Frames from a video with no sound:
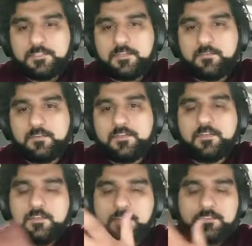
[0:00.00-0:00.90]
So
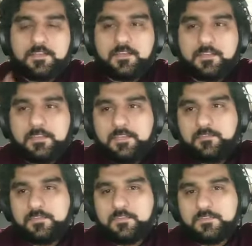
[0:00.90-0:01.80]
I saw a lady
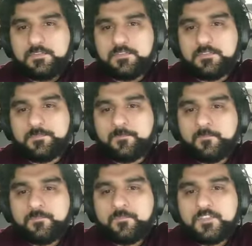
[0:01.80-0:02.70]
who uses
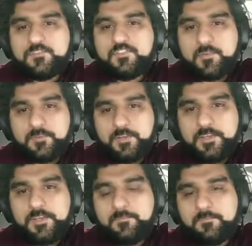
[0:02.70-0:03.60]

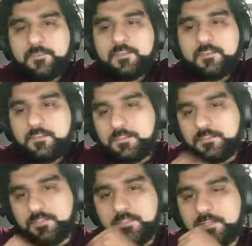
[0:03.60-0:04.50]
strawberry, then
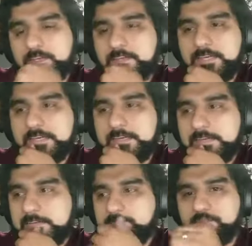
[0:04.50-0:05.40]
she
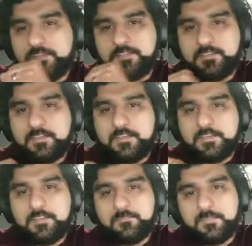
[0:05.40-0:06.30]
presses it
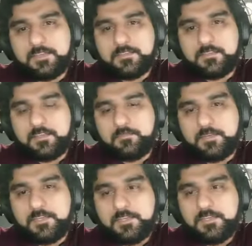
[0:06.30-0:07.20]
and then makes it like
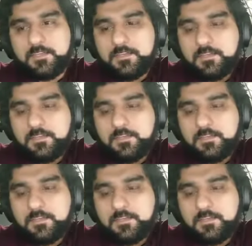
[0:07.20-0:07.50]
really